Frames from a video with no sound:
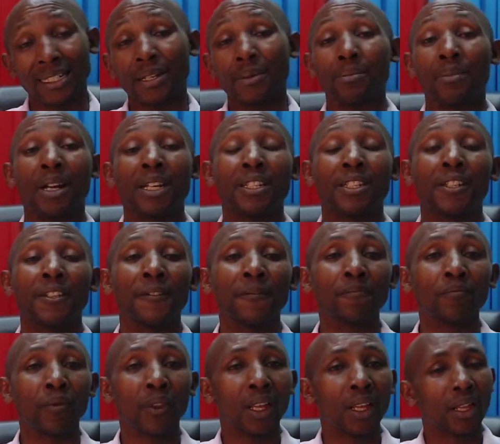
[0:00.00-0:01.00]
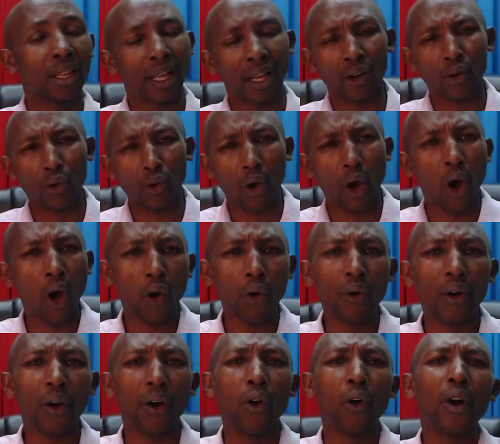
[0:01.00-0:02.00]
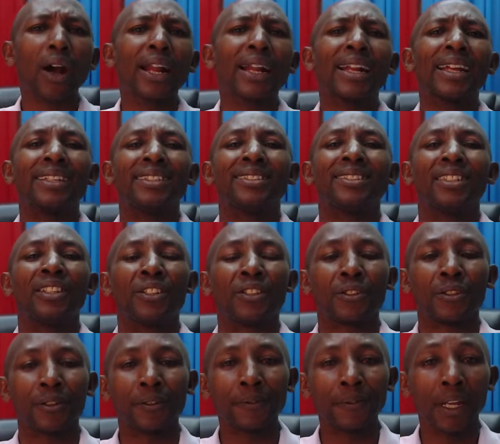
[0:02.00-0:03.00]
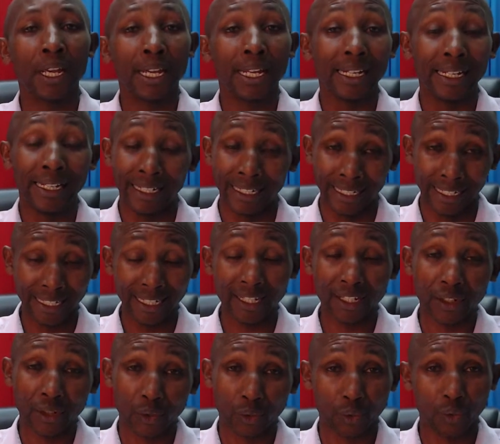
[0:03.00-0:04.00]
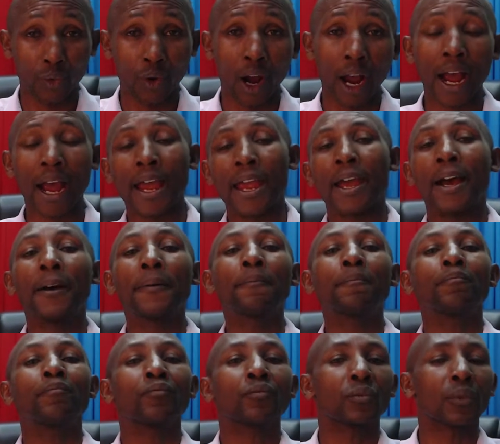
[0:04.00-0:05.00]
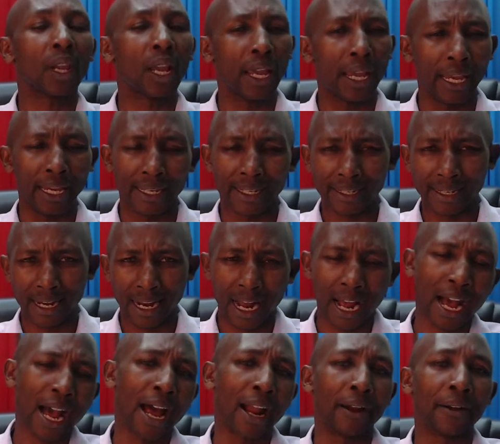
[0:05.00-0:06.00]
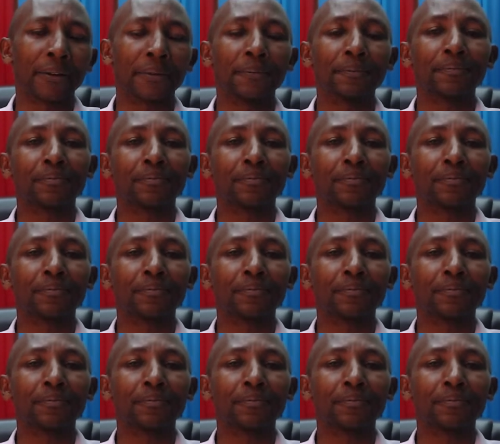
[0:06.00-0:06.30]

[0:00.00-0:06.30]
imagine that our organization needs to hire a HR.